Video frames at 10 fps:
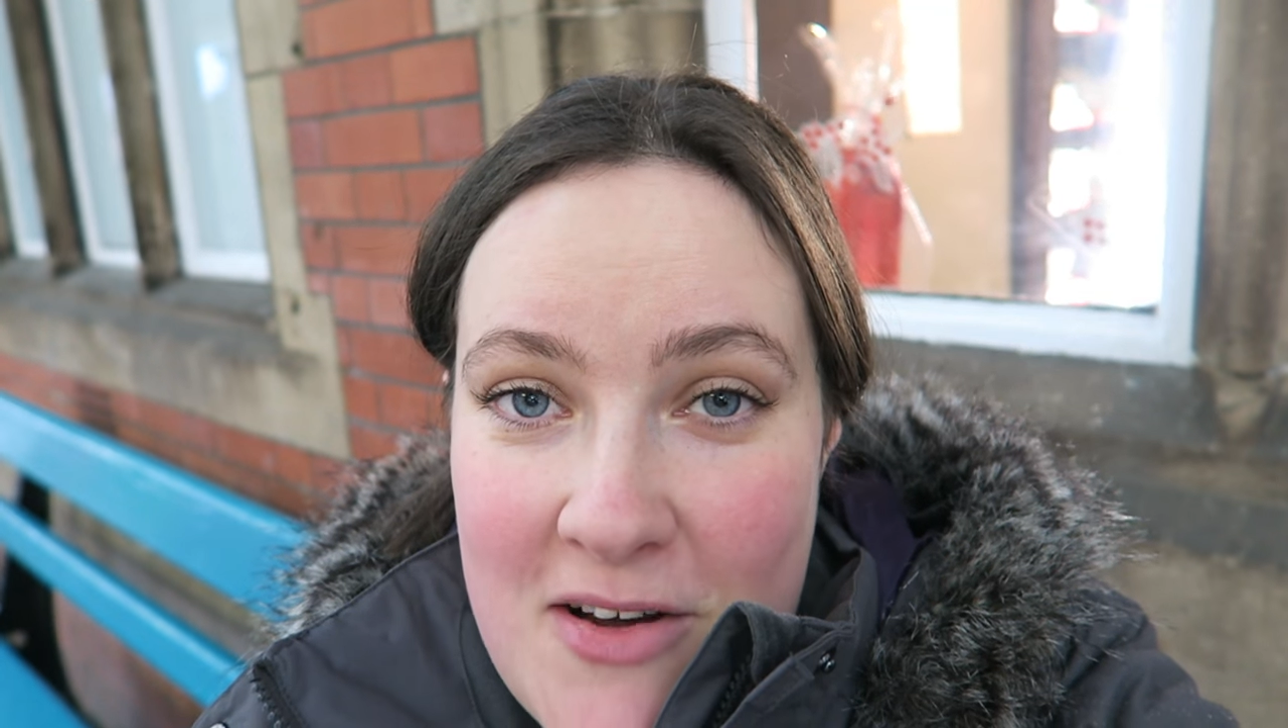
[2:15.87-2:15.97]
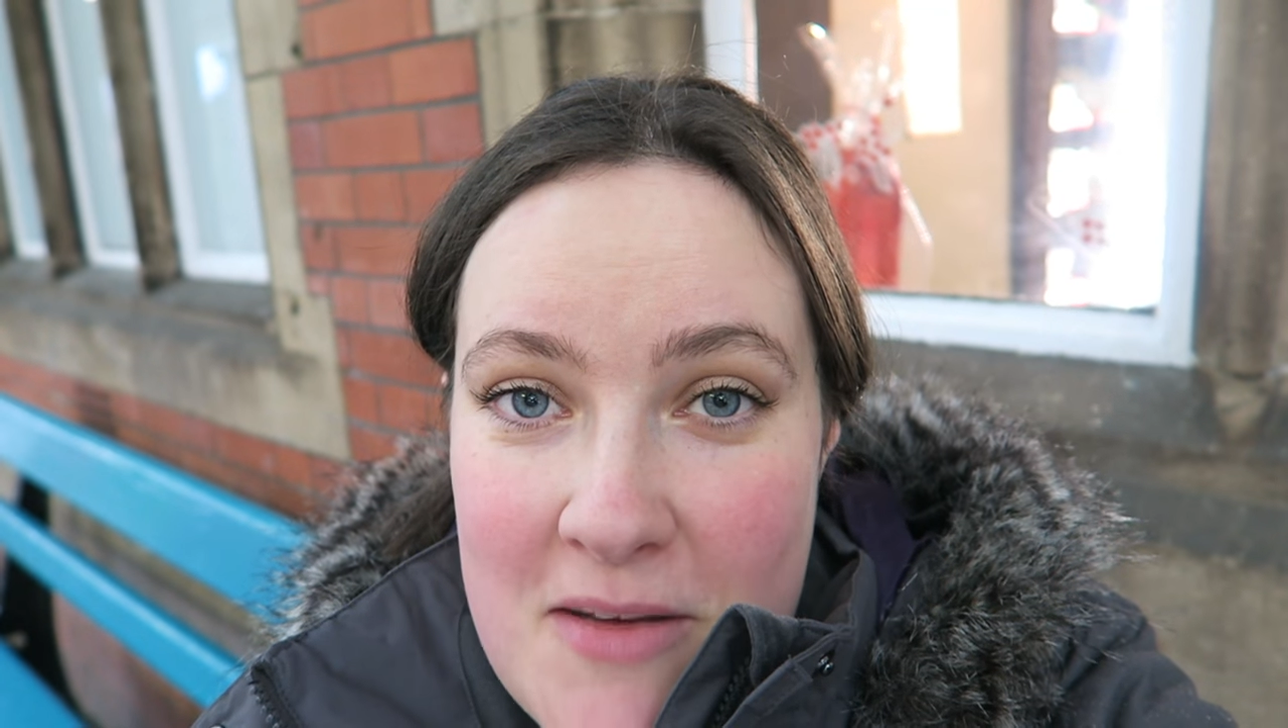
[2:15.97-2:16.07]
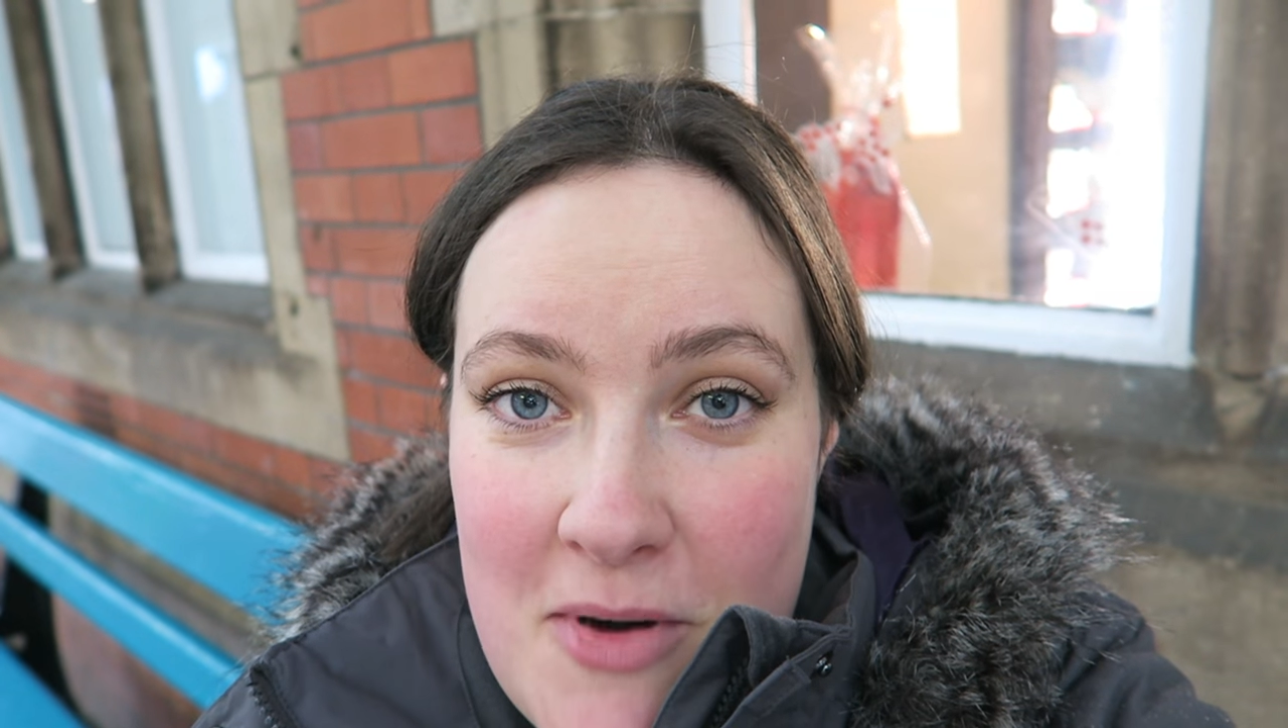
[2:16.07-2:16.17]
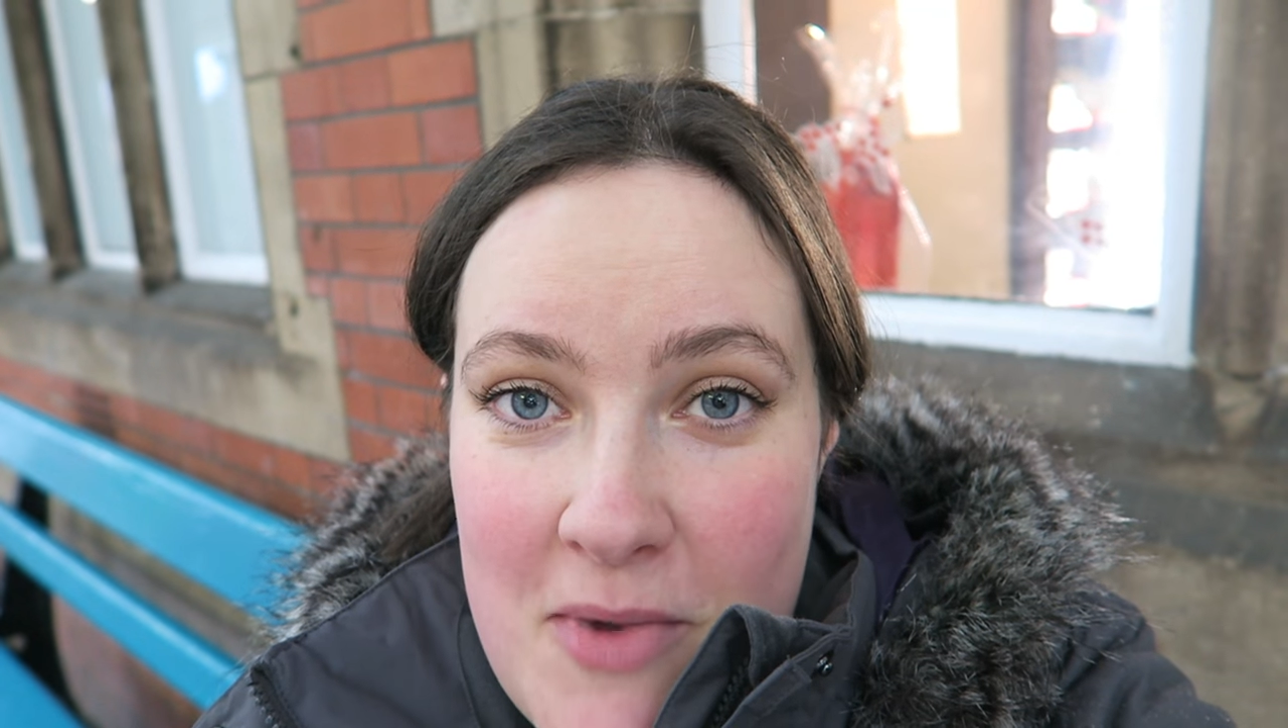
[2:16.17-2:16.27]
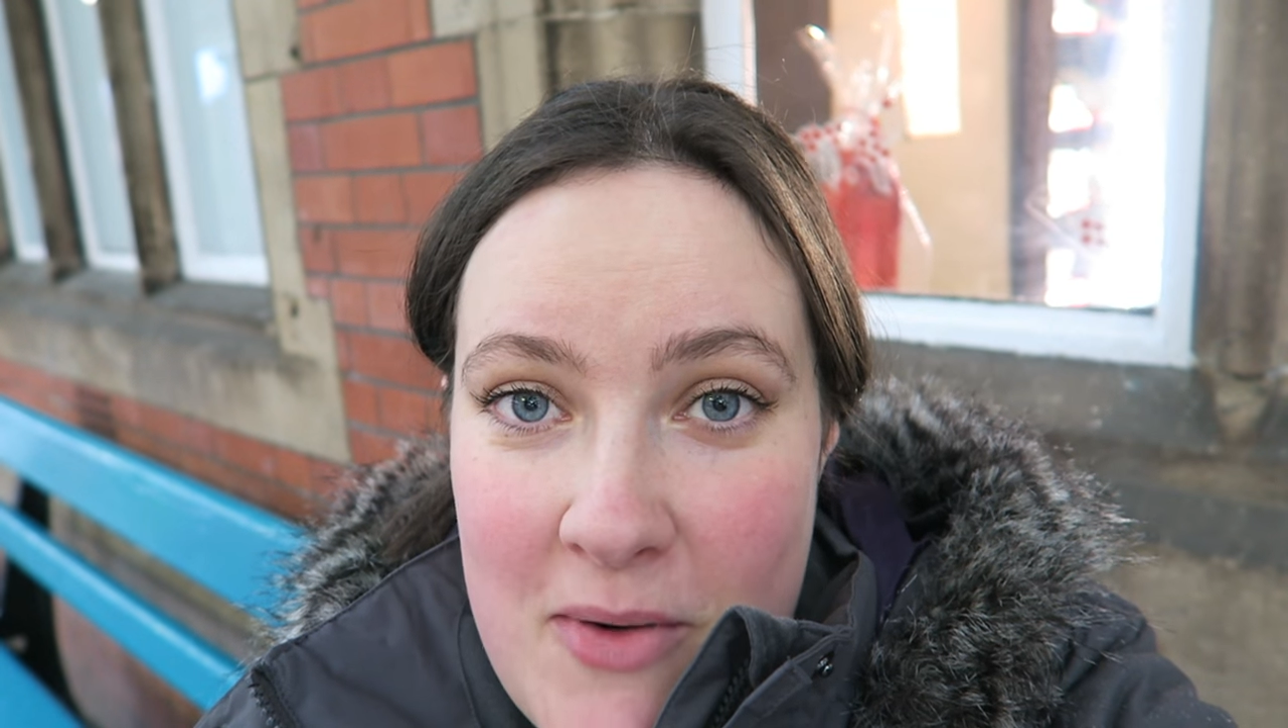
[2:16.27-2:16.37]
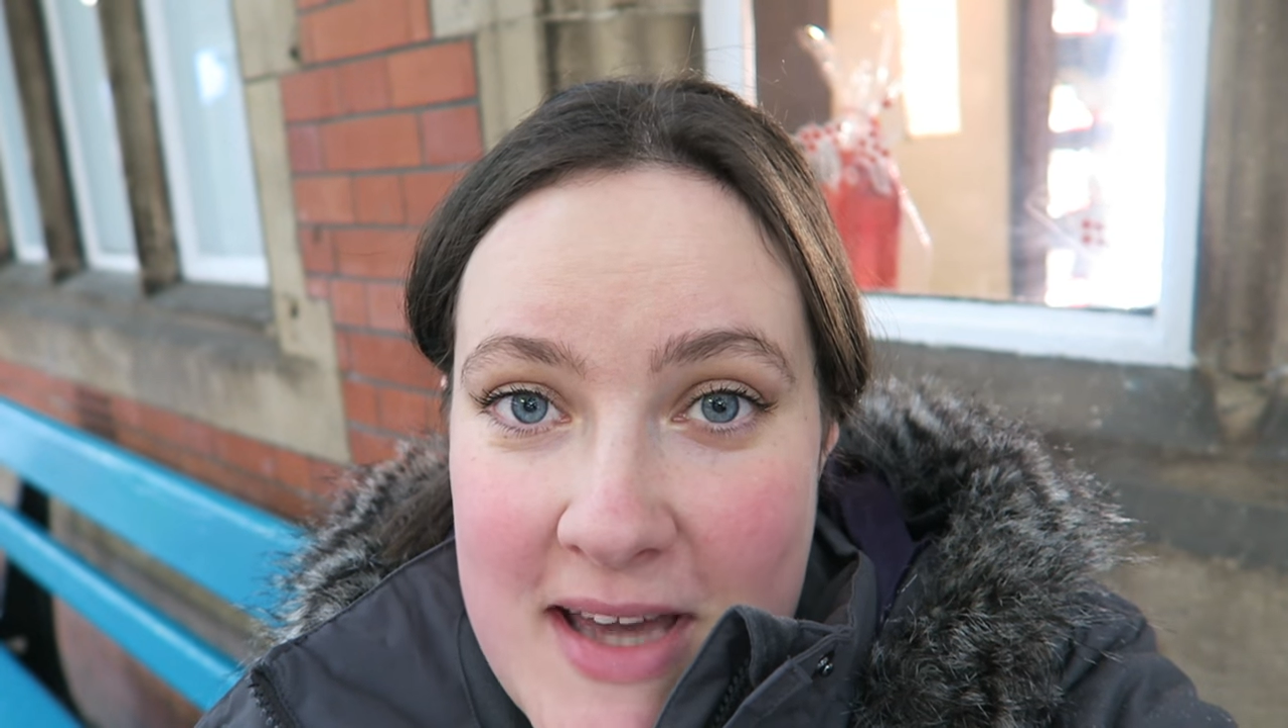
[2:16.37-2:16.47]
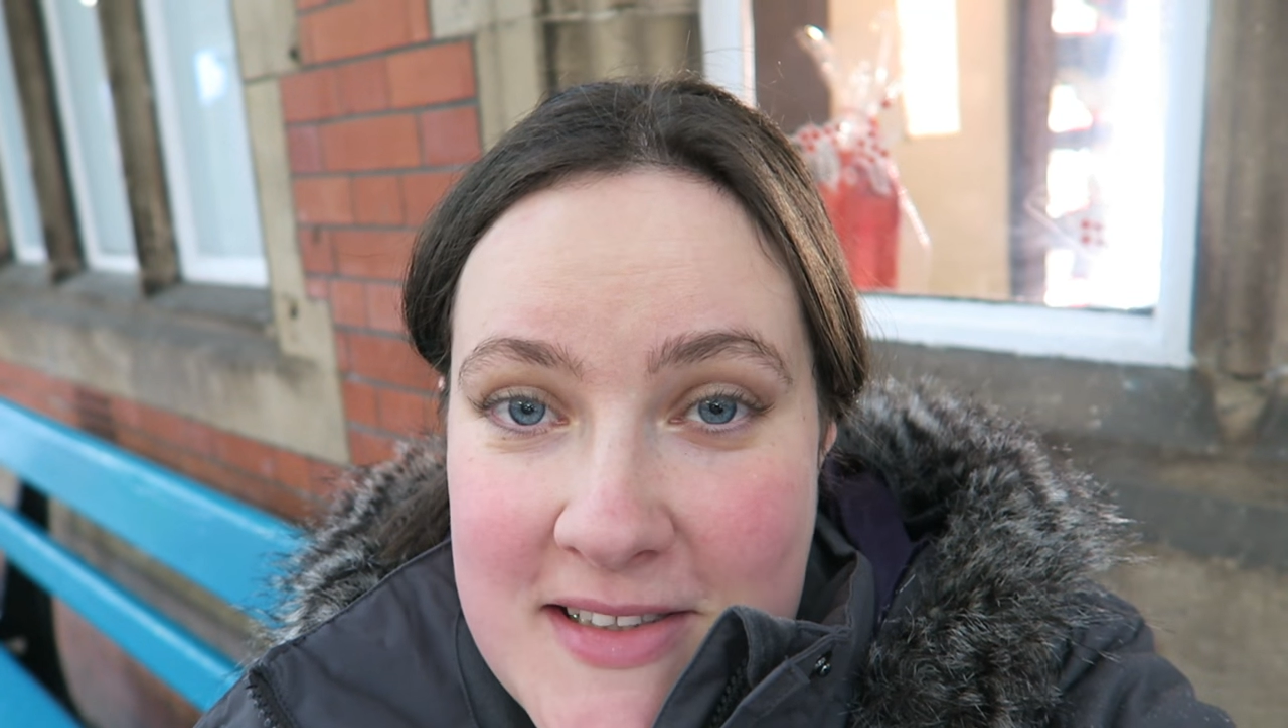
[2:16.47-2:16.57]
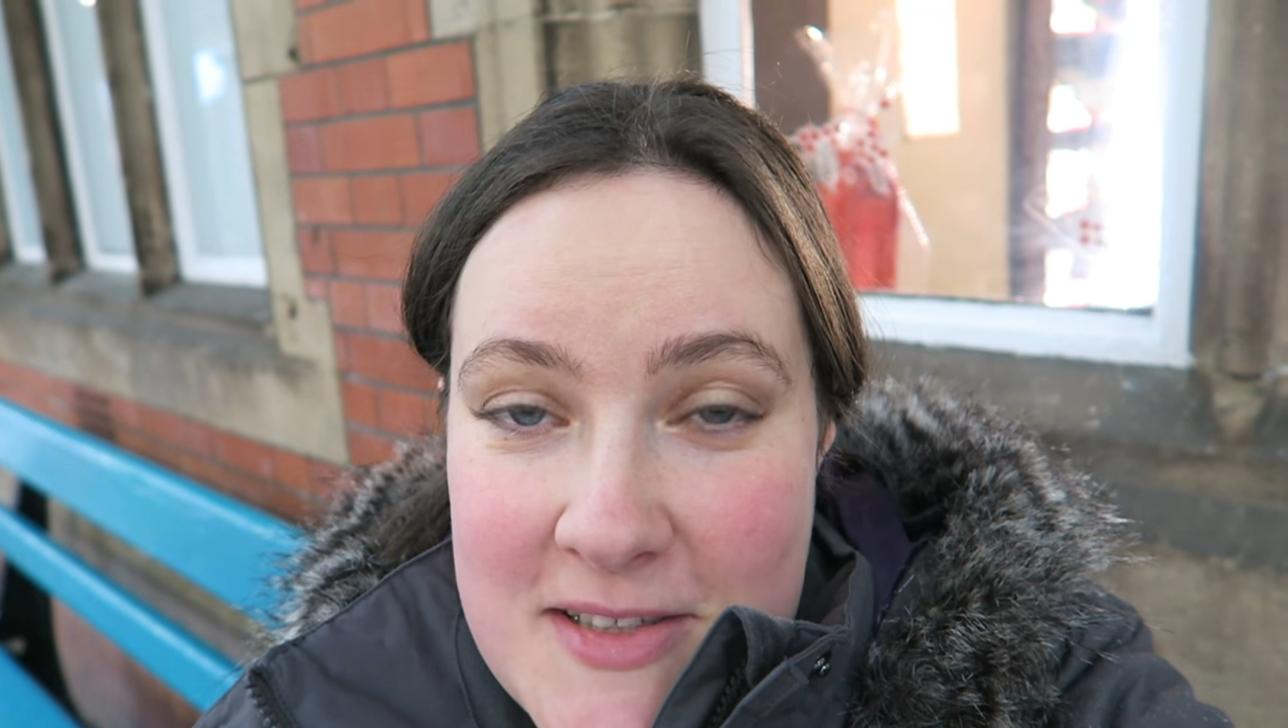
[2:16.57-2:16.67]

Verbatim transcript: and I'm on my way